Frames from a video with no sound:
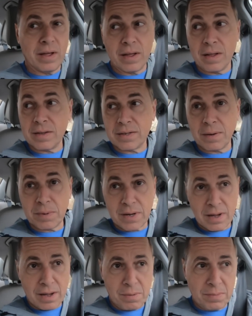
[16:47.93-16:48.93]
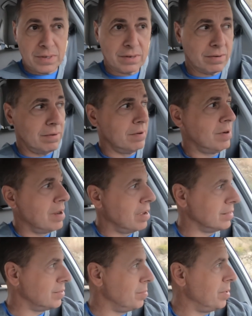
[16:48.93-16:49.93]
and sometimes
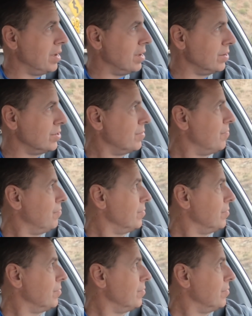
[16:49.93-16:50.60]
not so much.